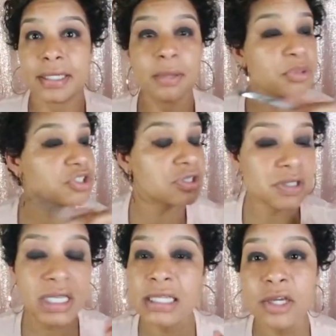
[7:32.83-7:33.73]
Put your
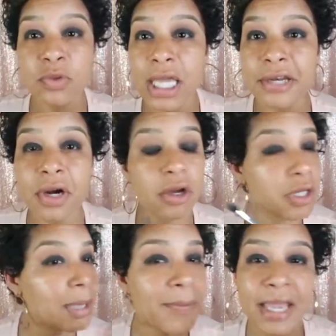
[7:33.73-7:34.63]
little liquid liner on
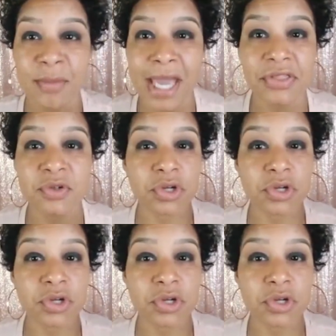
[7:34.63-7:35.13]
and bam, out the door you